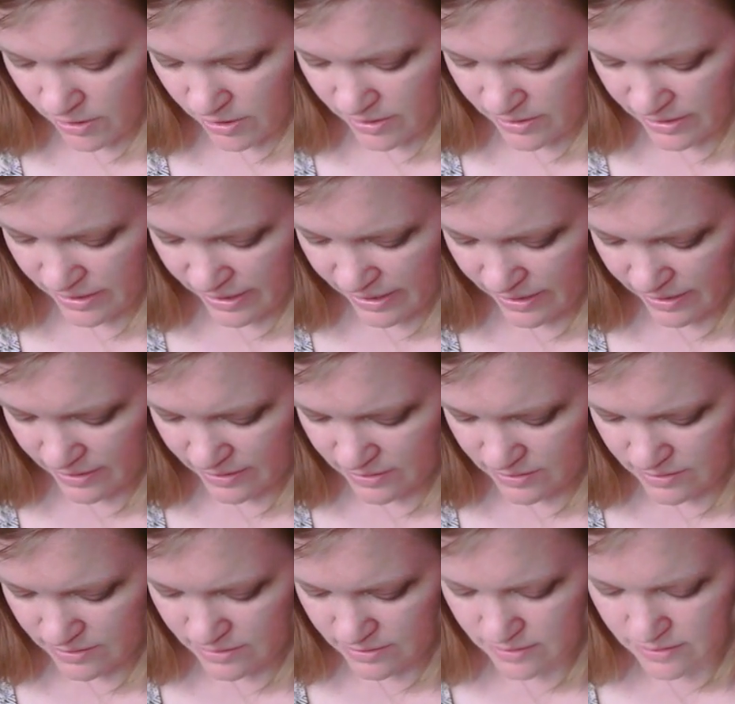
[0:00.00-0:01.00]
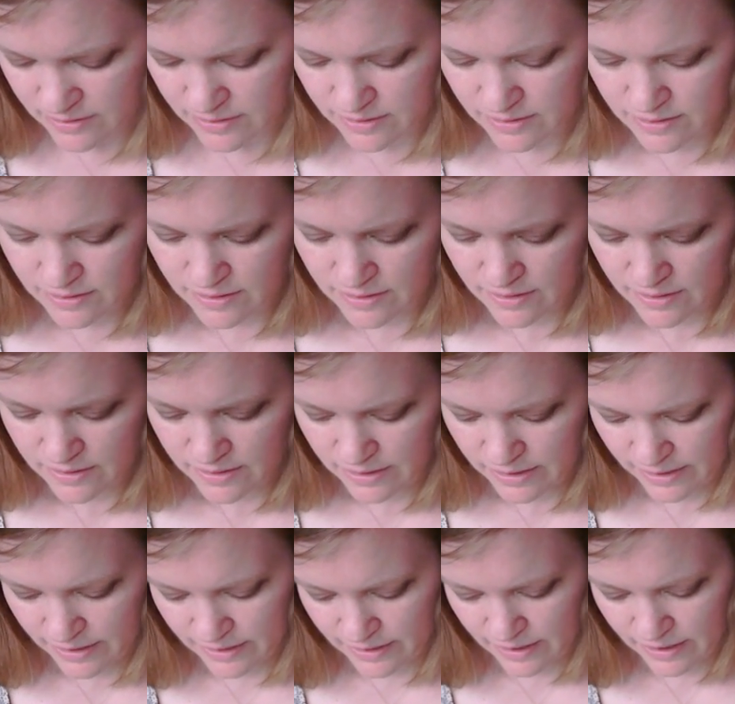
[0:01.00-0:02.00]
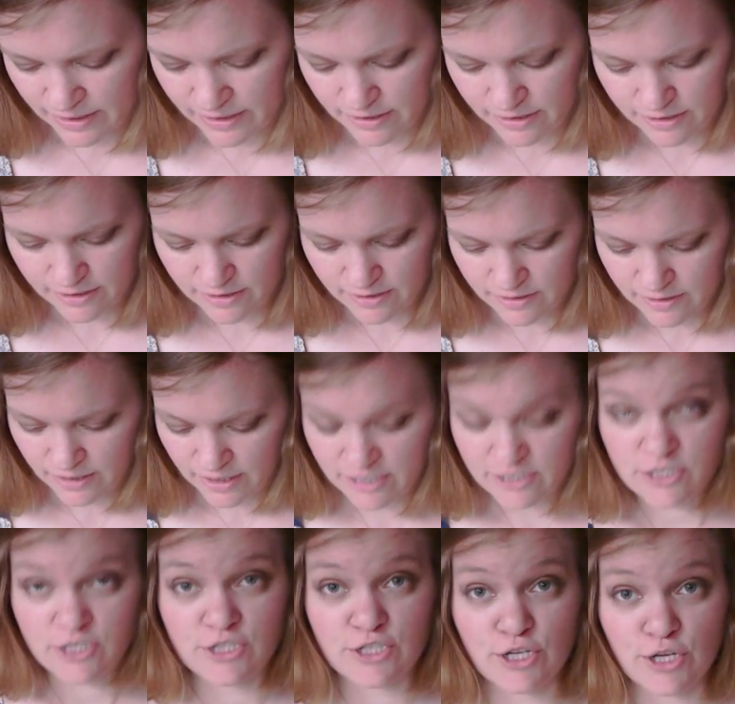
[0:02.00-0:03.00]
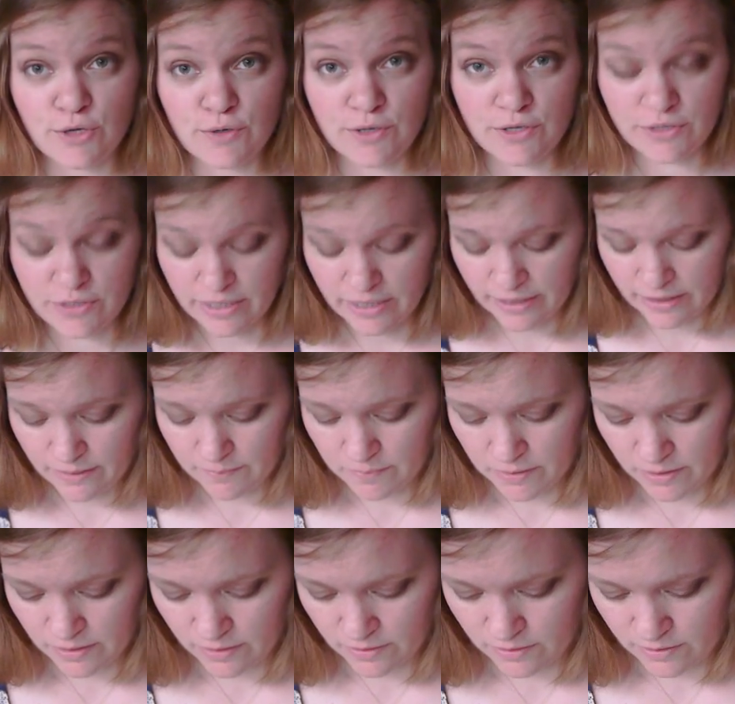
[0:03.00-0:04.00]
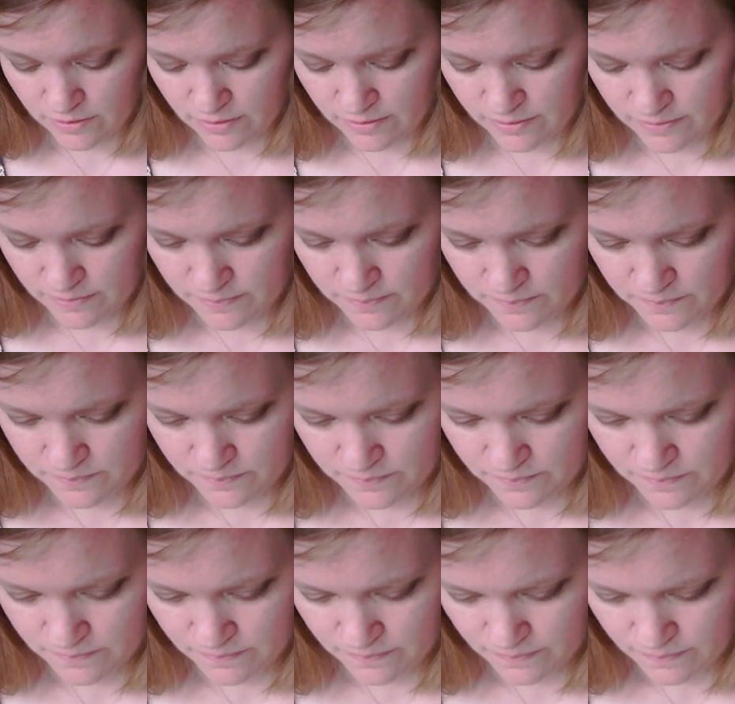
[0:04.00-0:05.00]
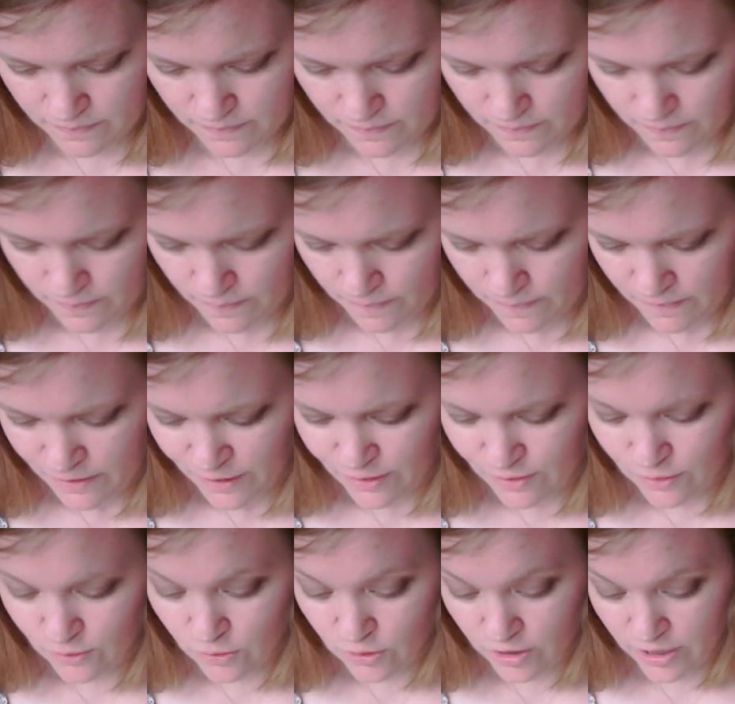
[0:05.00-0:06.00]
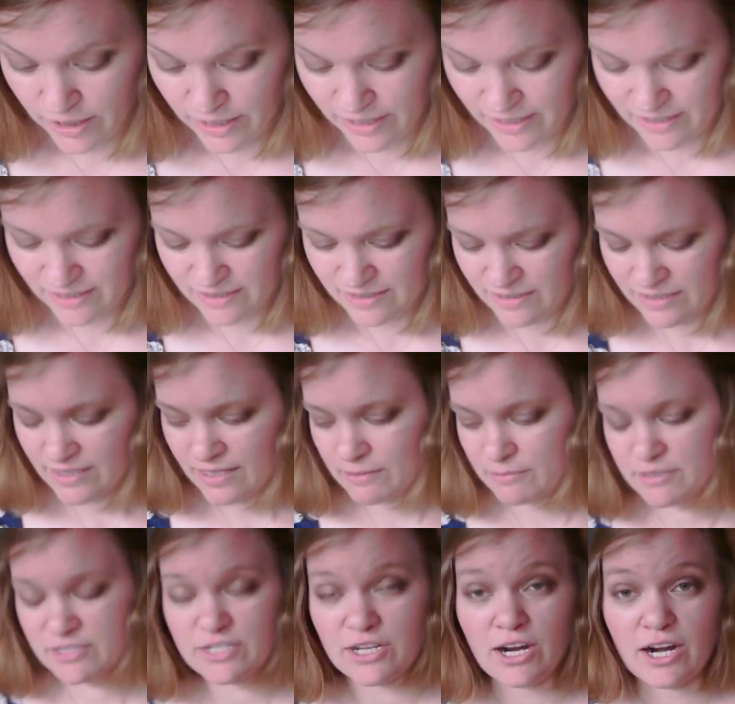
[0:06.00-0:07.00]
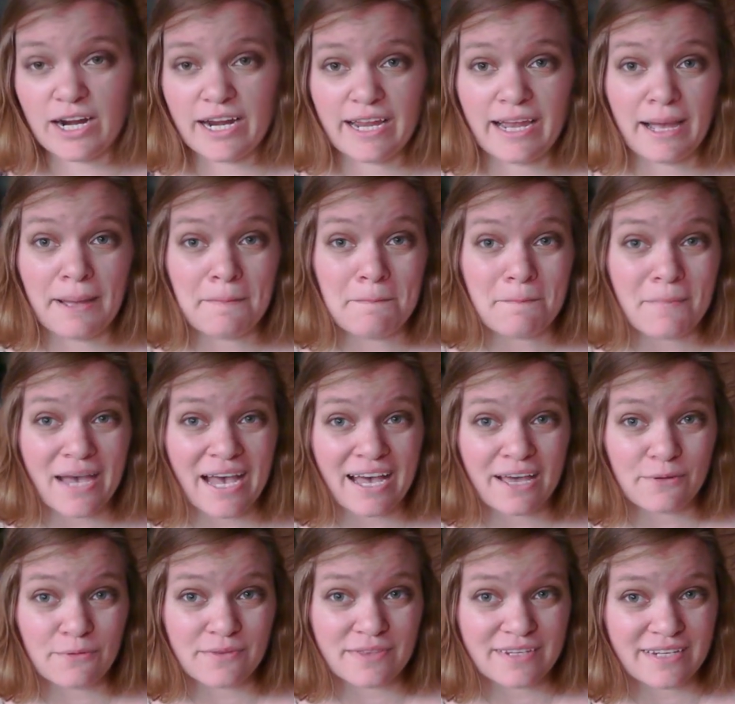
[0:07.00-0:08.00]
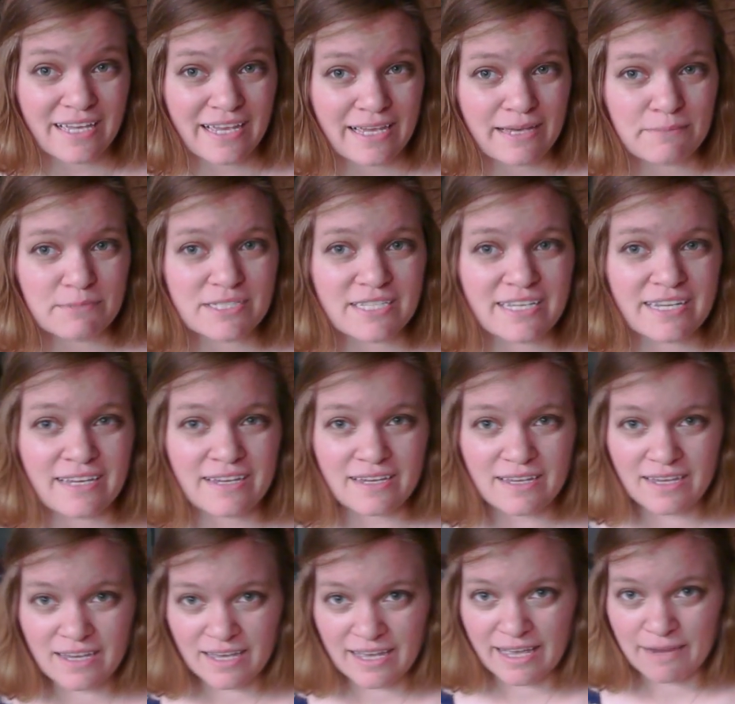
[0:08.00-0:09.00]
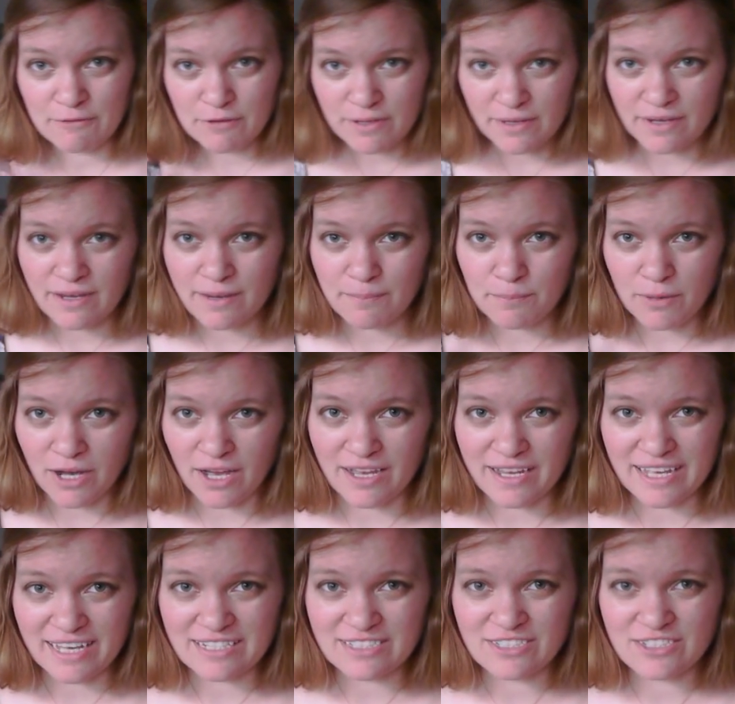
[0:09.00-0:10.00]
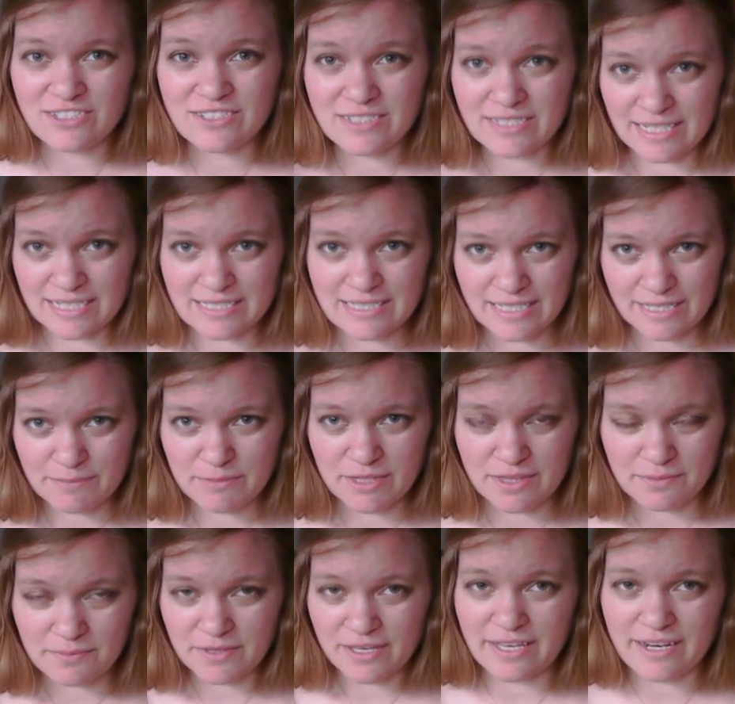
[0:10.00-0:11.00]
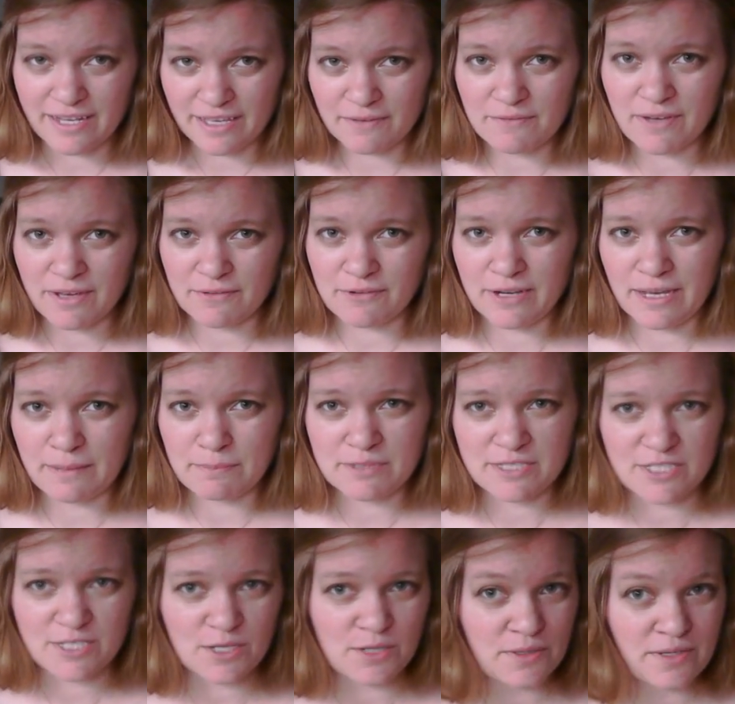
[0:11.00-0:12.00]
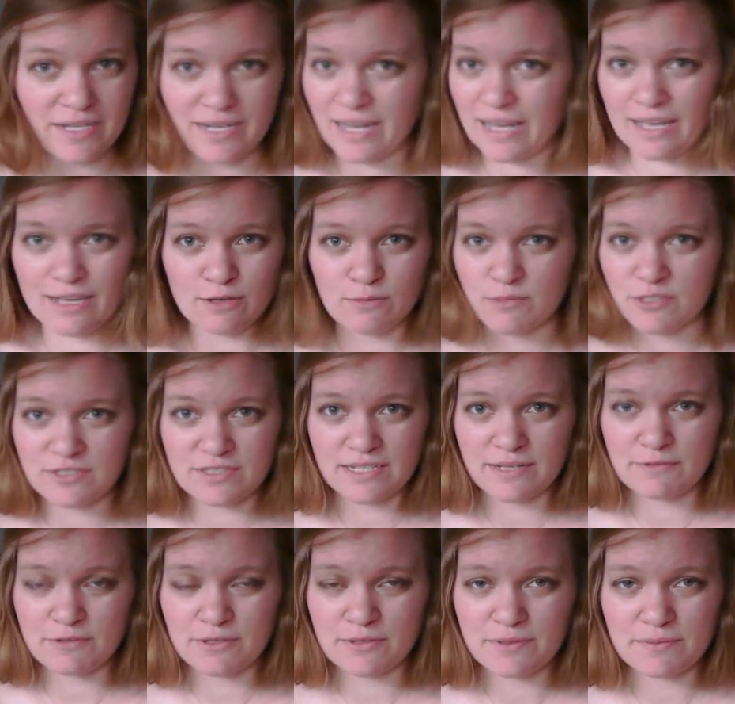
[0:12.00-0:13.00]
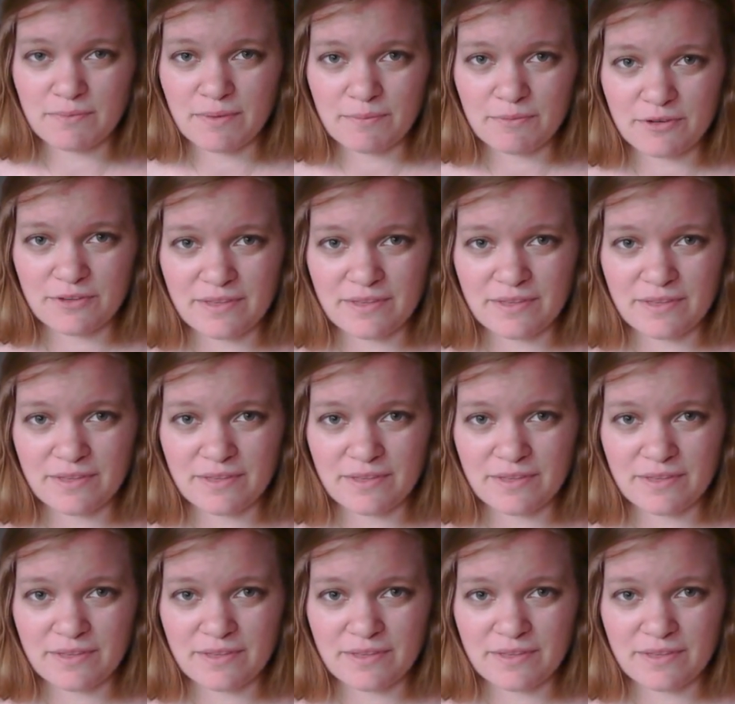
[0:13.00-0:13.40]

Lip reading: podcast, and I should know your name. Hang on. Laura. I'm sorry. I'm bad with names. Like, every podcaster says them at the beginning of every episode, and I almost never remember